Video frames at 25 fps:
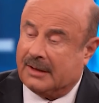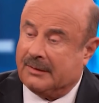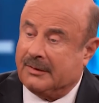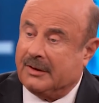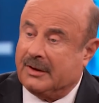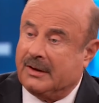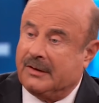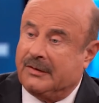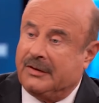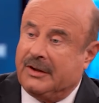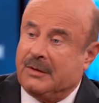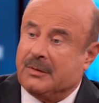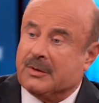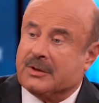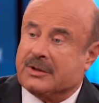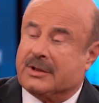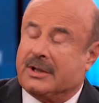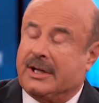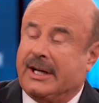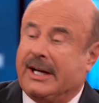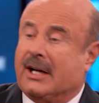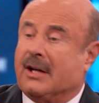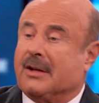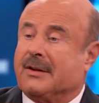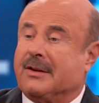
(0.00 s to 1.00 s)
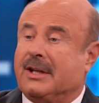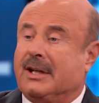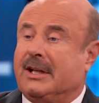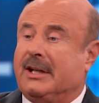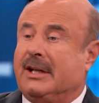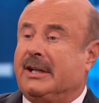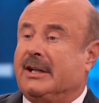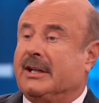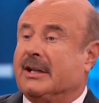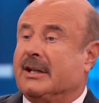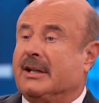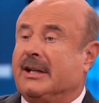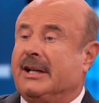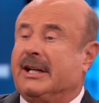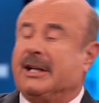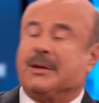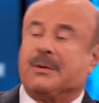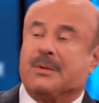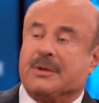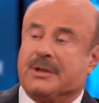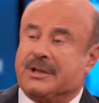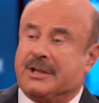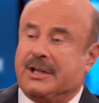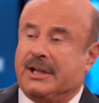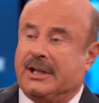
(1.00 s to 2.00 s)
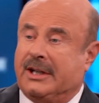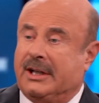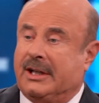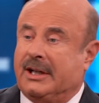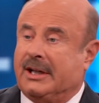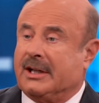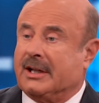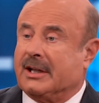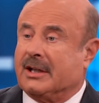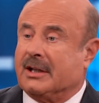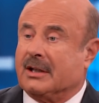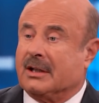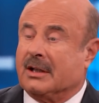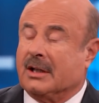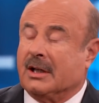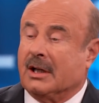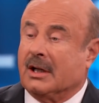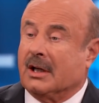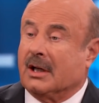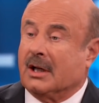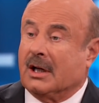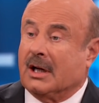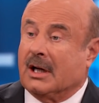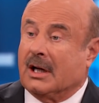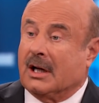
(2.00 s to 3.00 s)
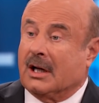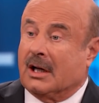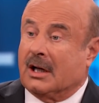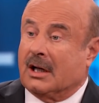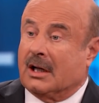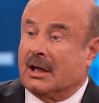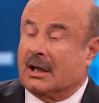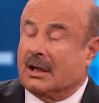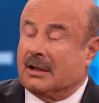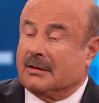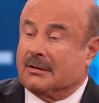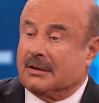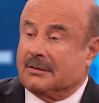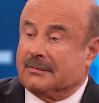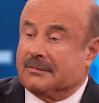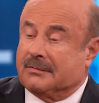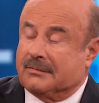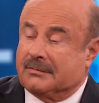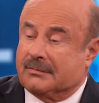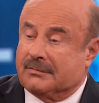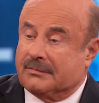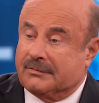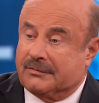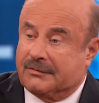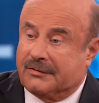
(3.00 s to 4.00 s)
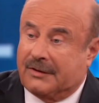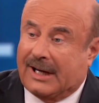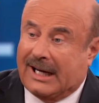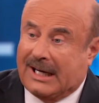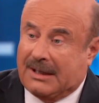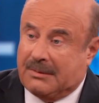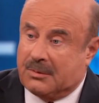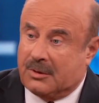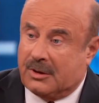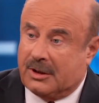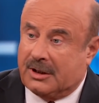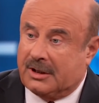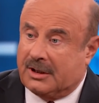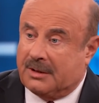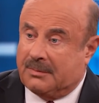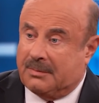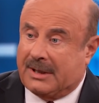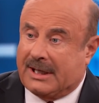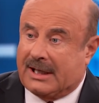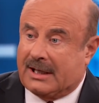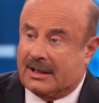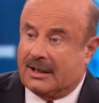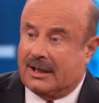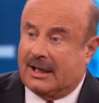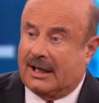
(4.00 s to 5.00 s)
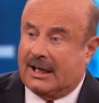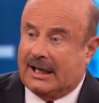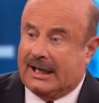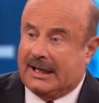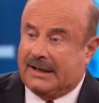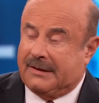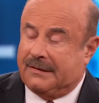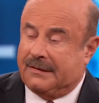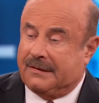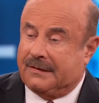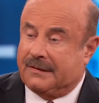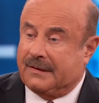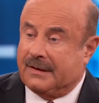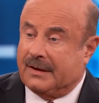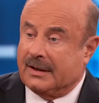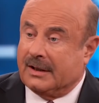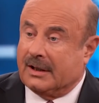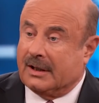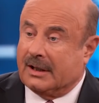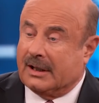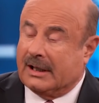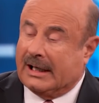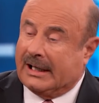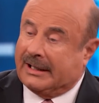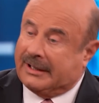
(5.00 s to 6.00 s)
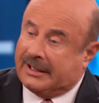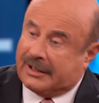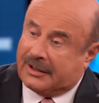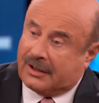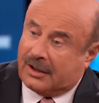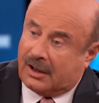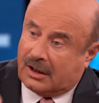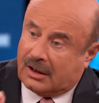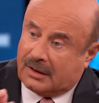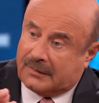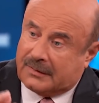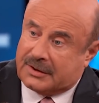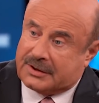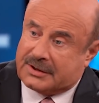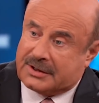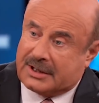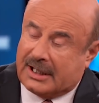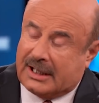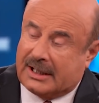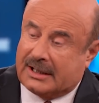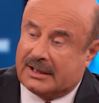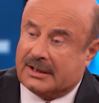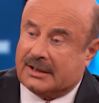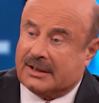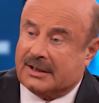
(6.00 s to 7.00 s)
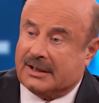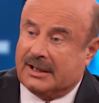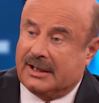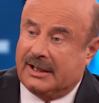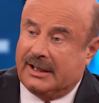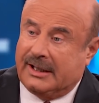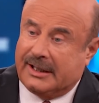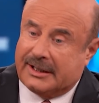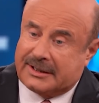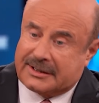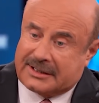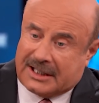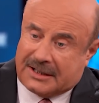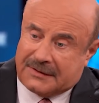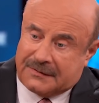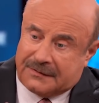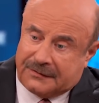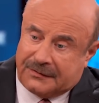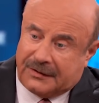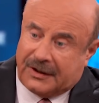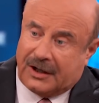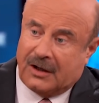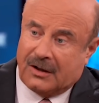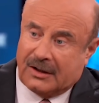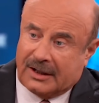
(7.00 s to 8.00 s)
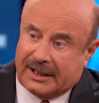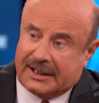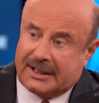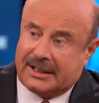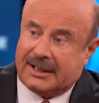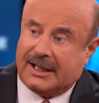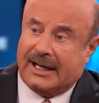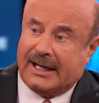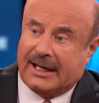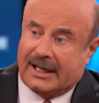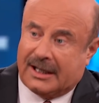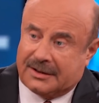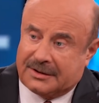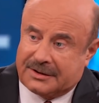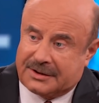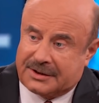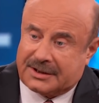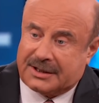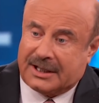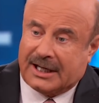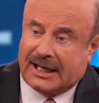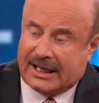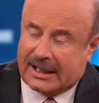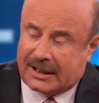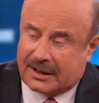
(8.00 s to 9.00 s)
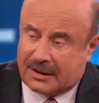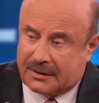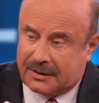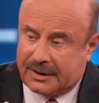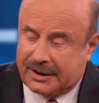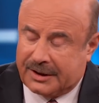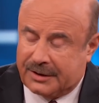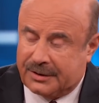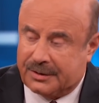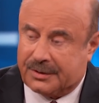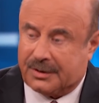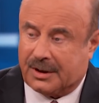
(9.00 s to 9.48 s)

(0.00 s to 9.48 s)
If he was healthy and interesting and vibrant about life, and then all of a sudden he is a falling down, staggering